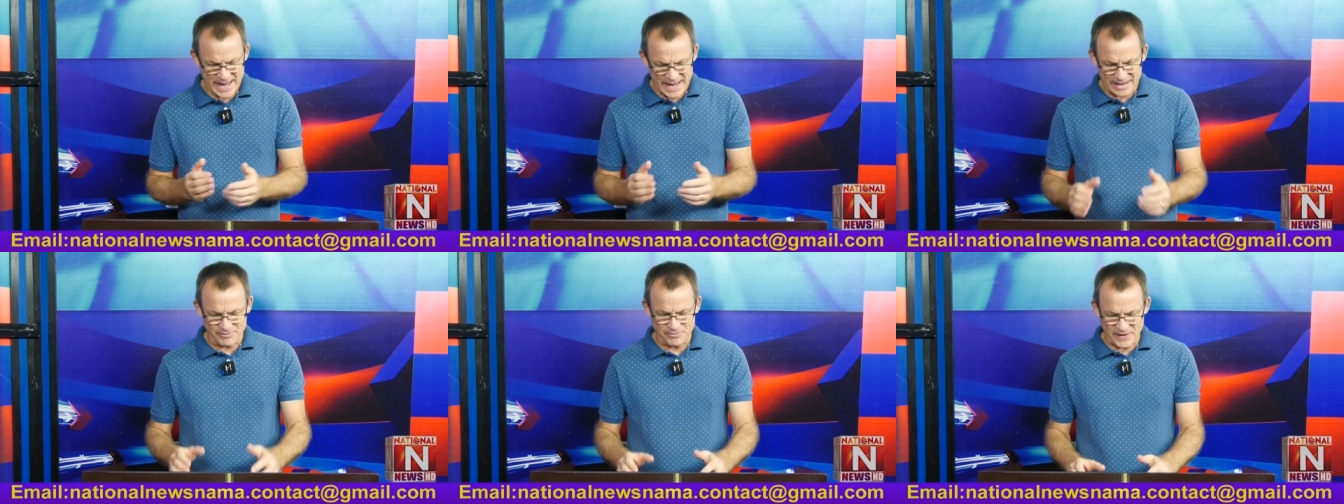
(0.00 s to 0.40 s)

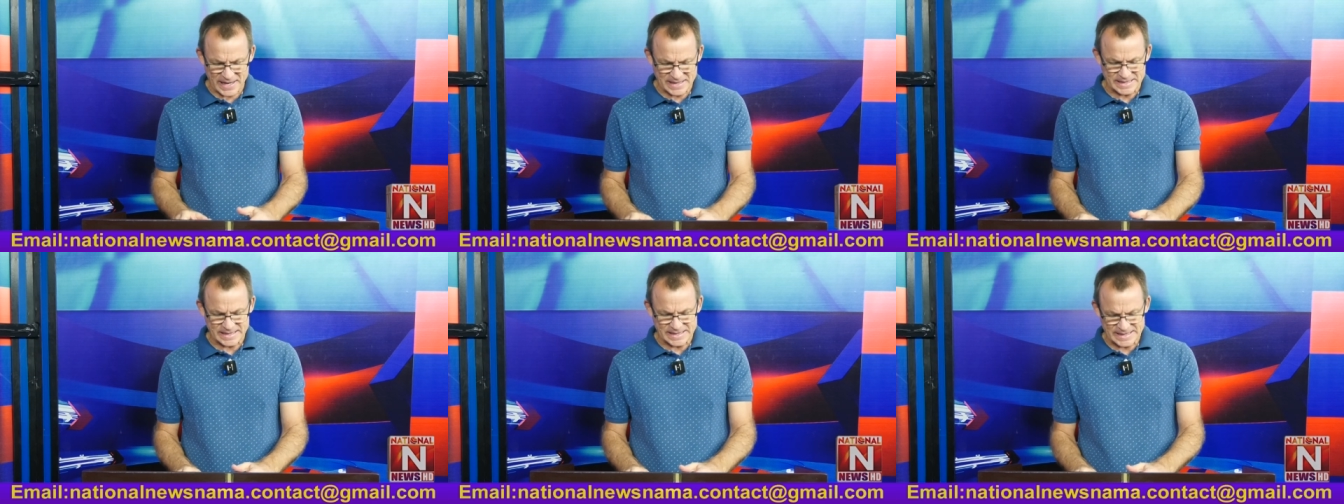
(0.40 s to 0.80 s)
In
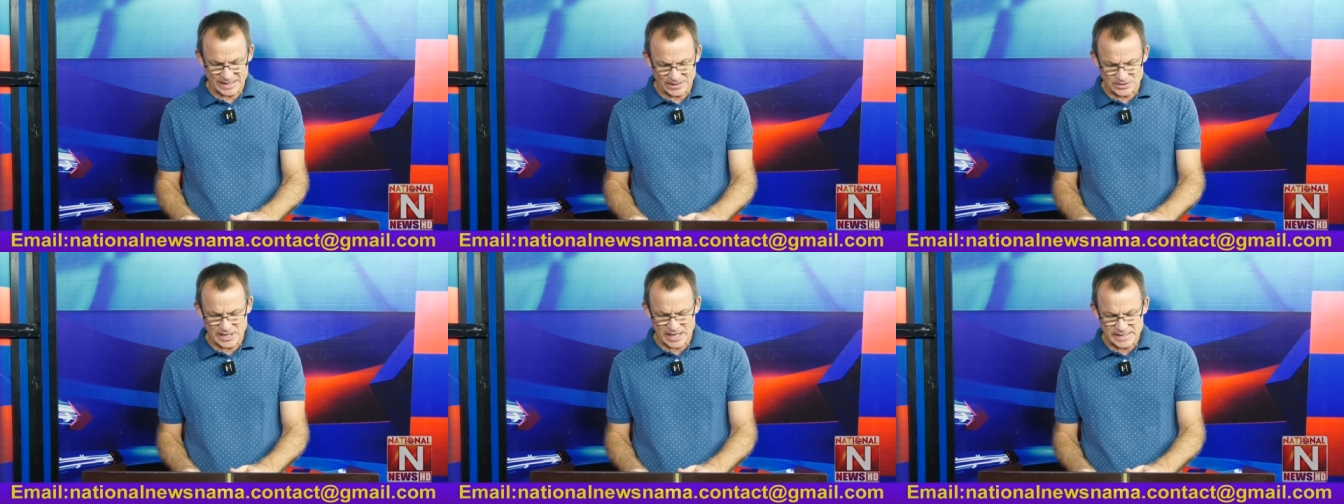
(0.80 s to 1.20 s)
fact, it
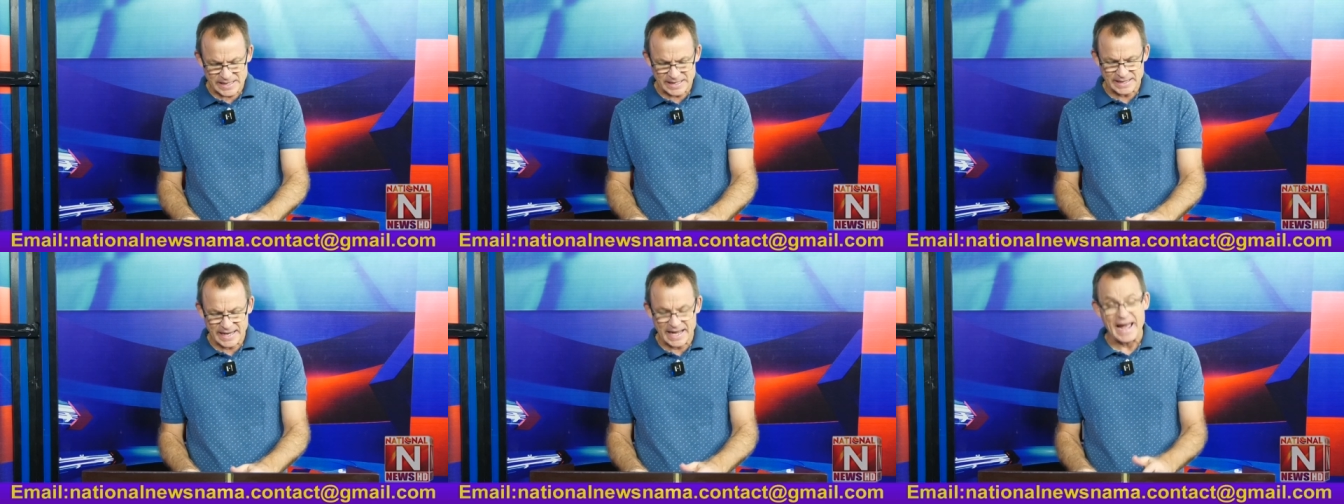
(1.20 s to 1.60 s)
tells us
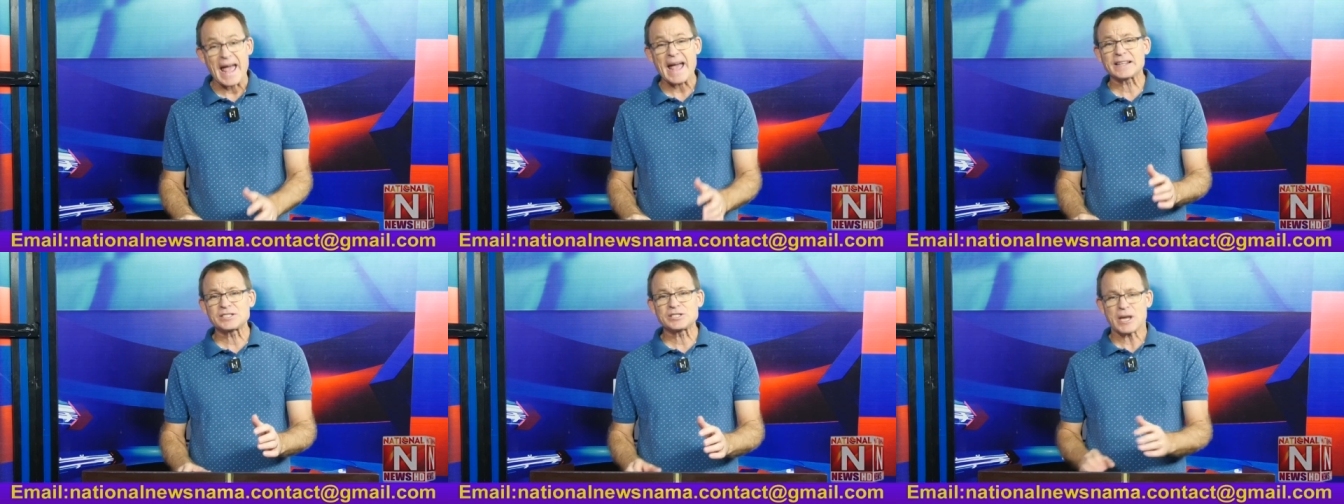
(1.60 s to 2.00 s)
in uh,
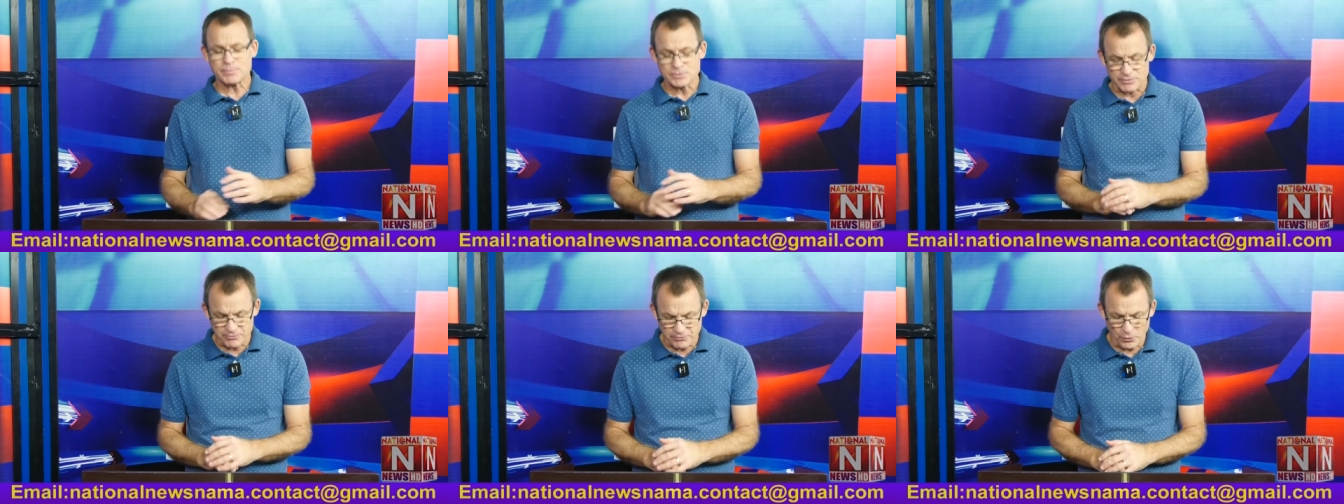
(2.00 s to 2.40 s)
Acts
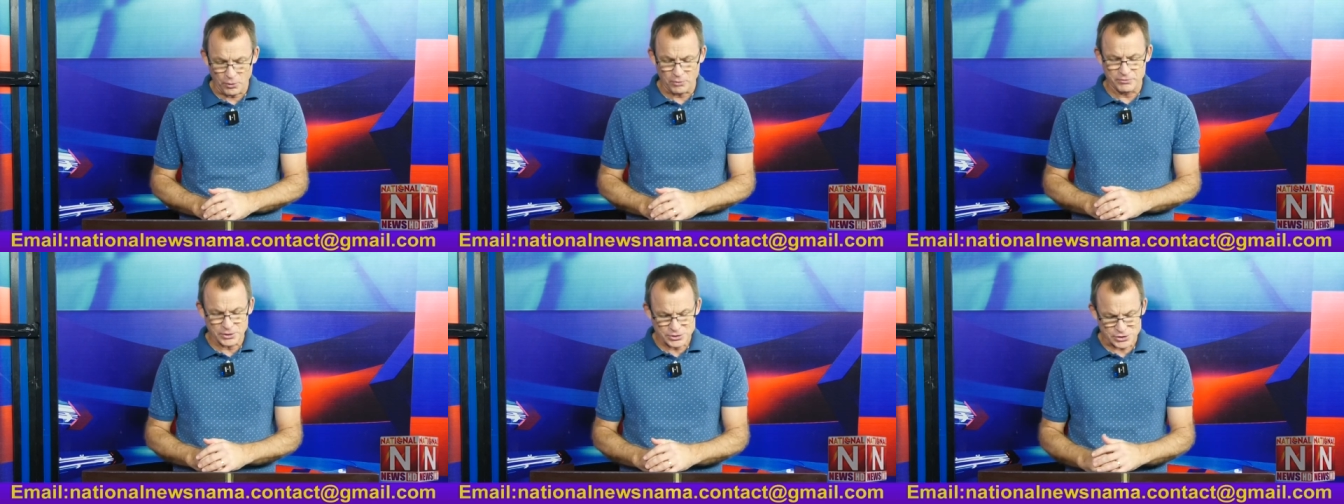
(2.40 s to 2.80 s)
chapter
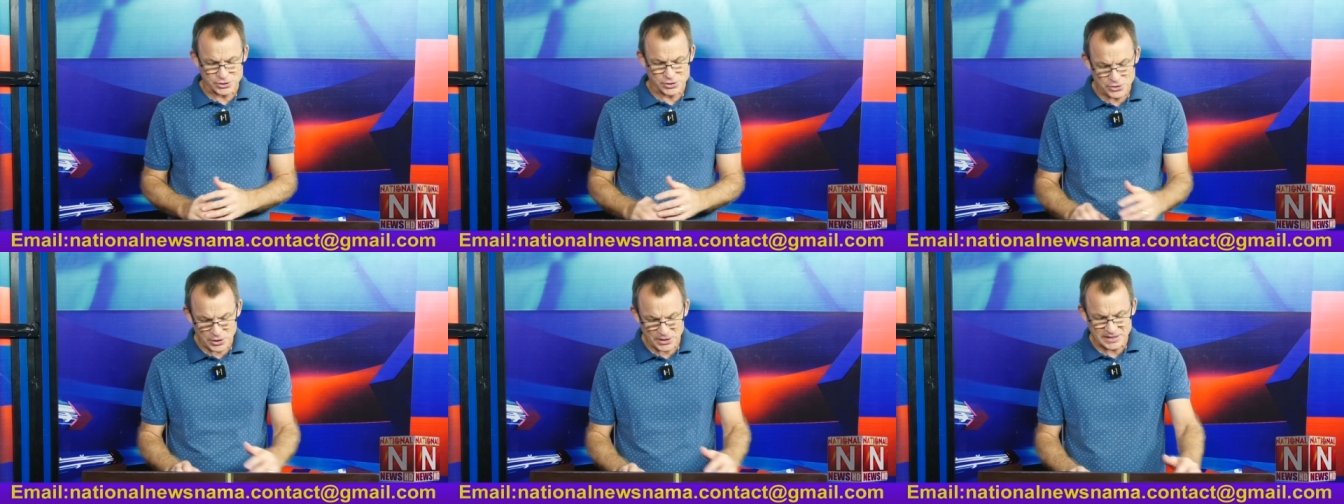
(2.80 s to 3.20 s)
4,
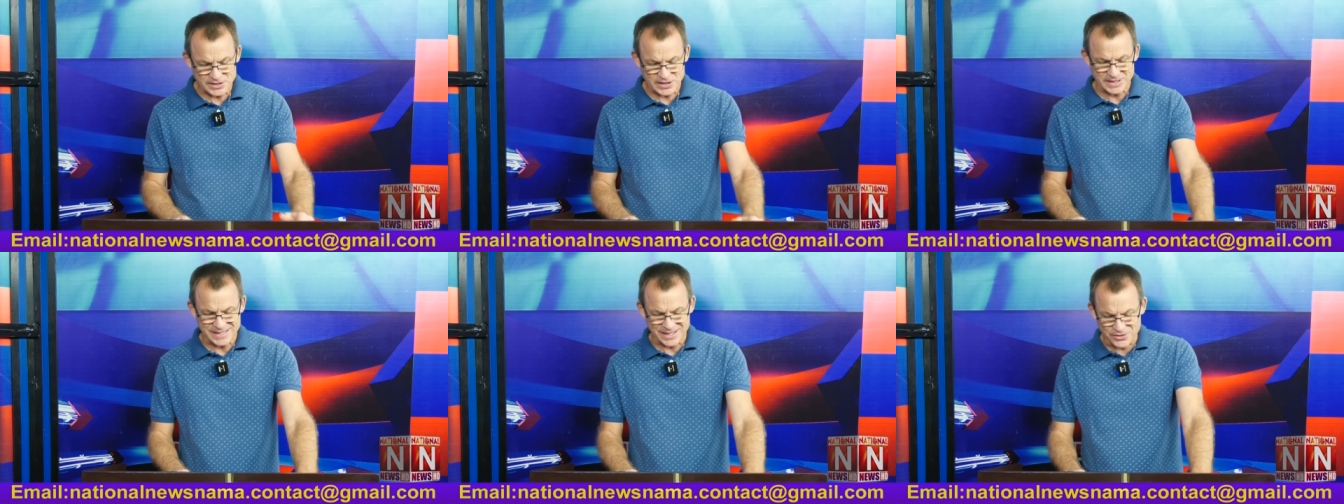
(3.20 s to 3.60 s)
verses
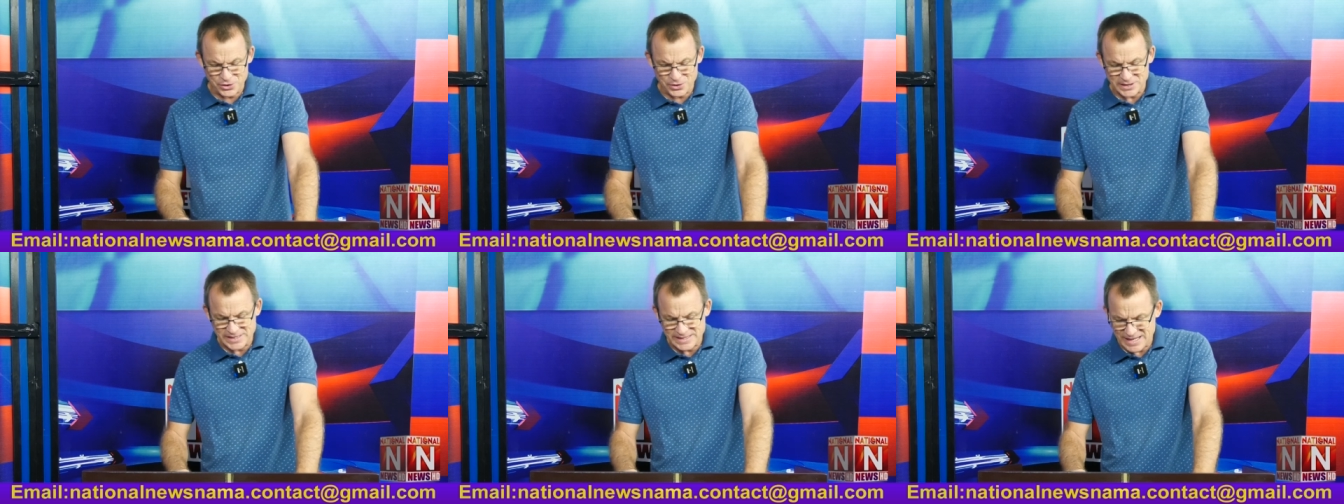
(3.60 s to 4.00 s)
36 and
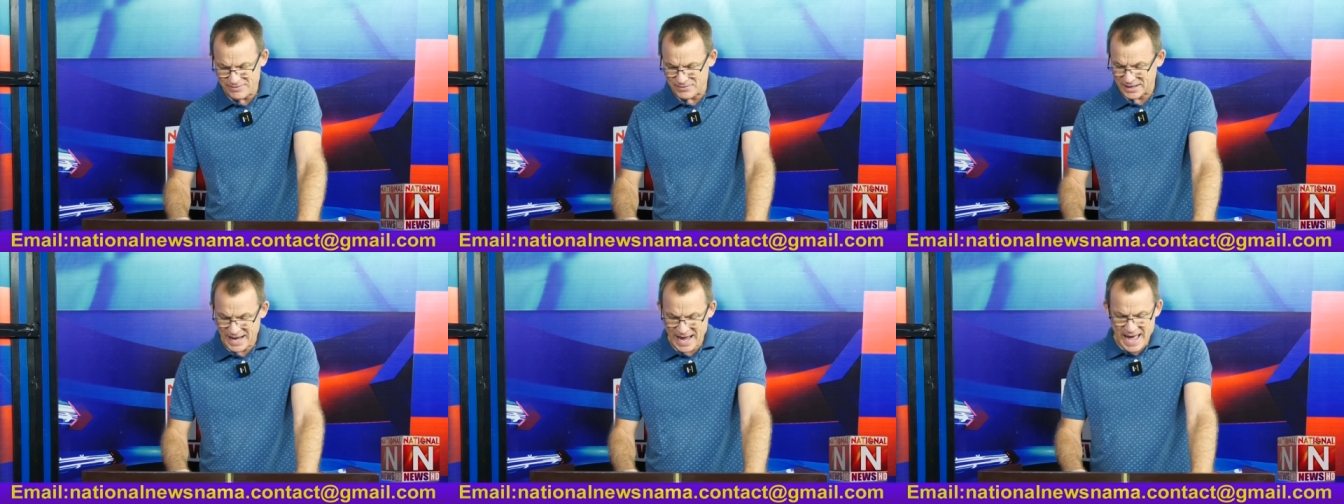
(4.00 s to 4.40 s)

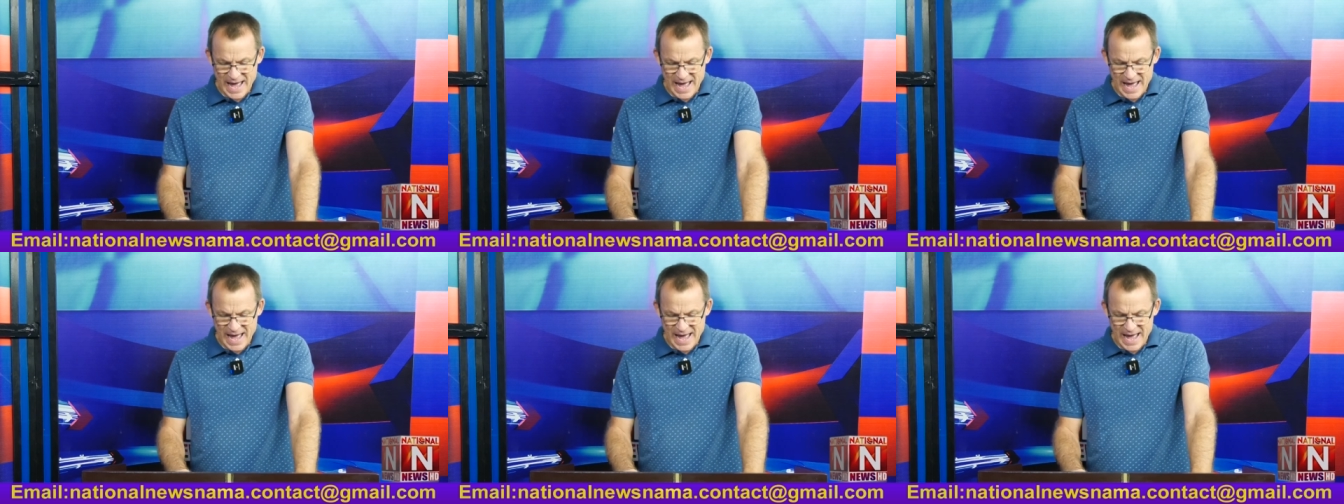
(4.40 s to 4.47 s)
37,